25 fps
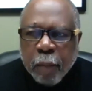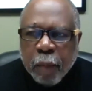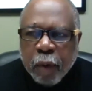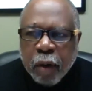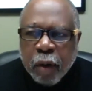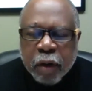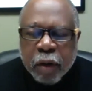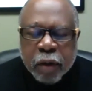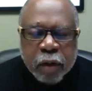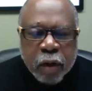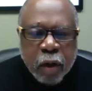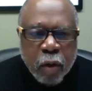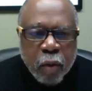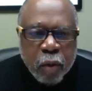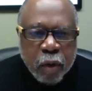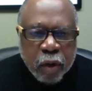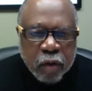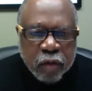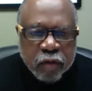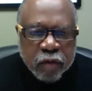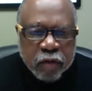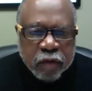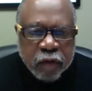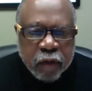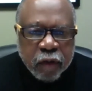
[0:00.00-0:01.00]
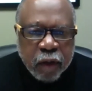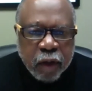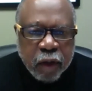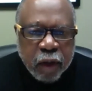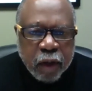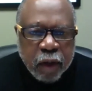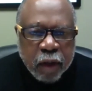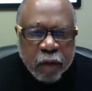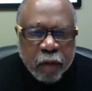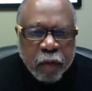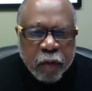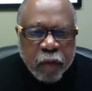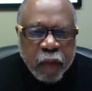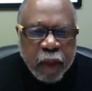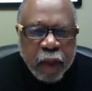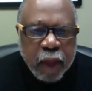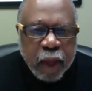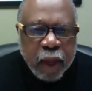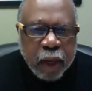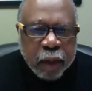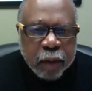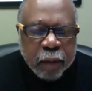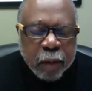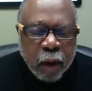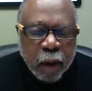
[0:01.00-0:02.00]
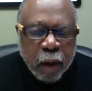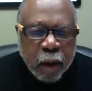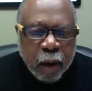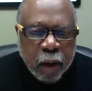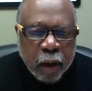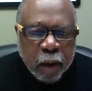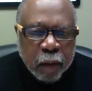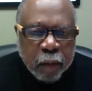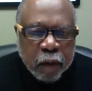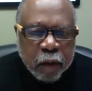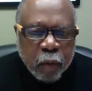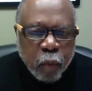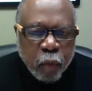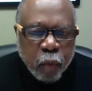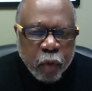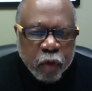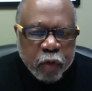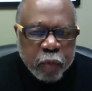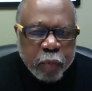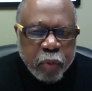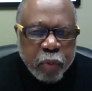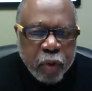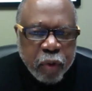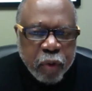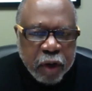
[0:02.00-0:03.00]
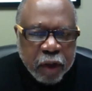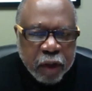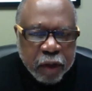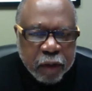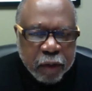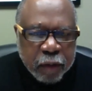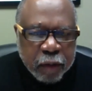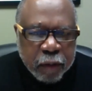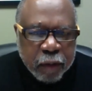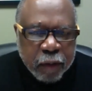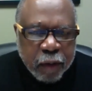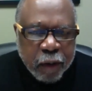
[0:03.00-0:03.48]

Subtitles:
unnoticed that it was printed